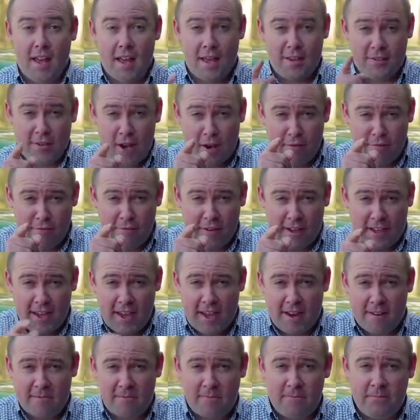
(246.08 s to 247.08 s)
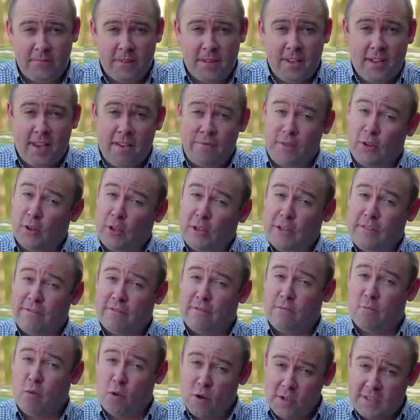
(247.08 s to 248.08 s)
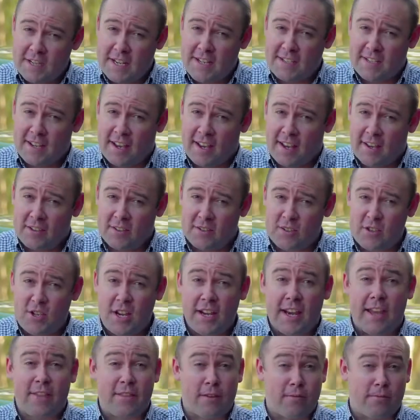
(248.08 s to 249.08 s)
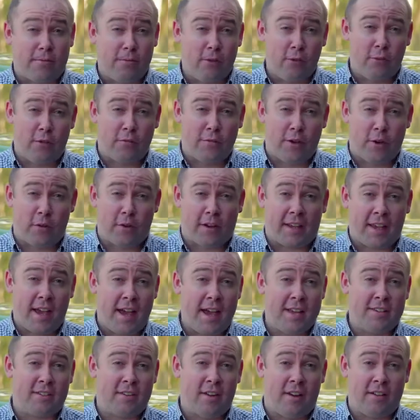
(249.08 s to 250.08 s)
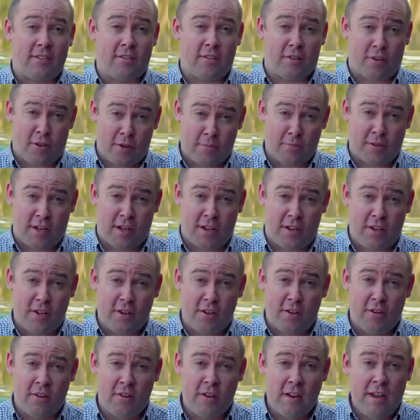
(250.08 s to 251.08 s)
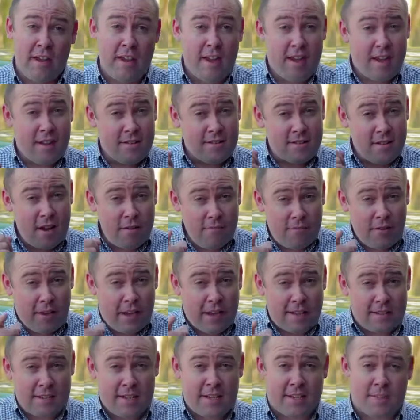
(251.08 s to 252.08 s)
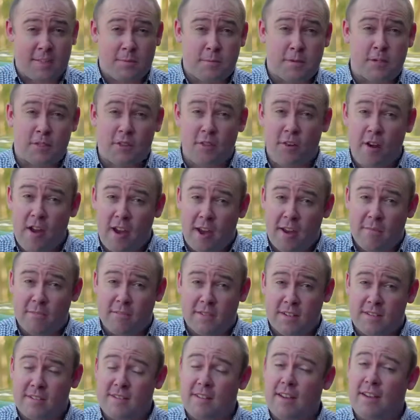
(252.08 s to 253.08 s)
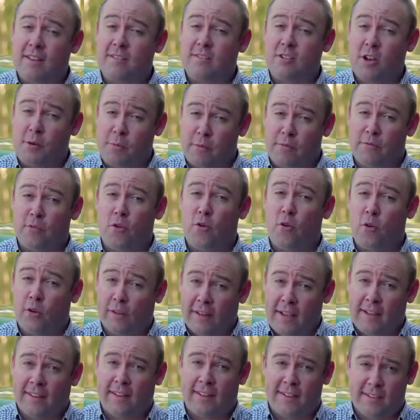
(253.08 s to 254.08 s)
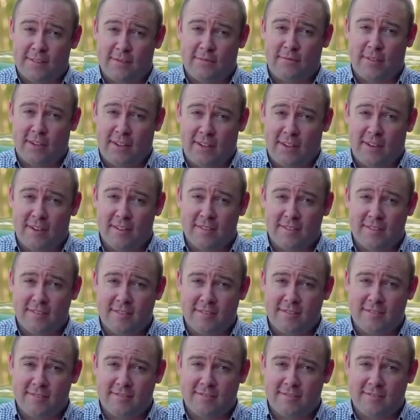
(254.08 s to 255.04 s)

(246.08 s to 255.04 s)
And don't forget, if you're looking for more details, check out the full review at carsguide.com.au, and don't forget to hit subscribe to stay on top of all our latest videos.